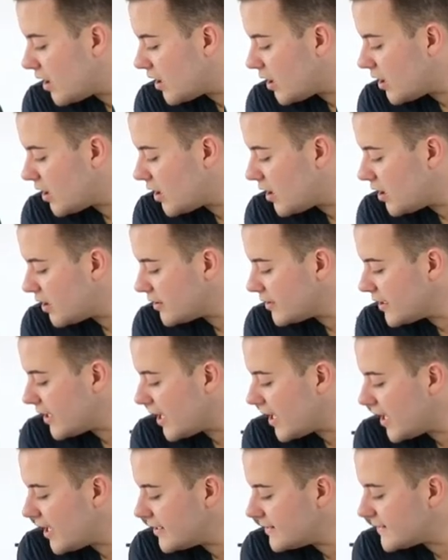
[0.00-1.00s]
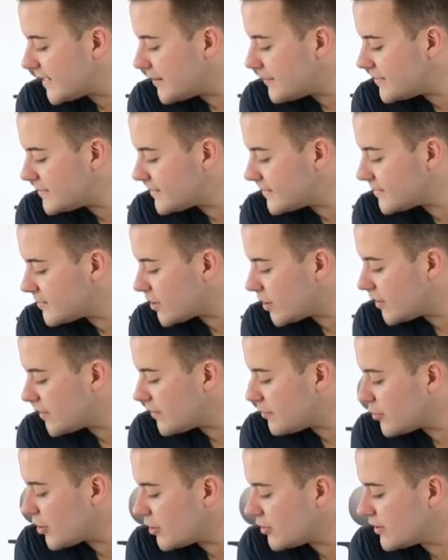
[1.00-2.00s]
Aw, yay! Tammy says, in
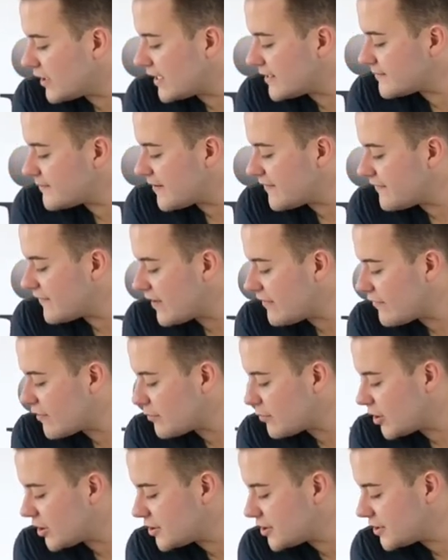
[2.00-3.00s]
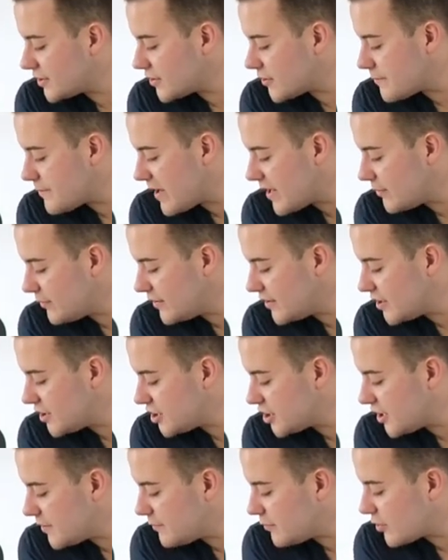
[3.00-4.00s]
the pro class, my favorite projects are made with the
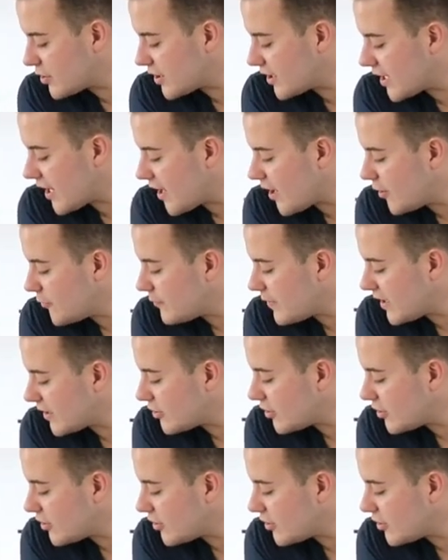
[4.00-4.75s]
chipboard, and I hope my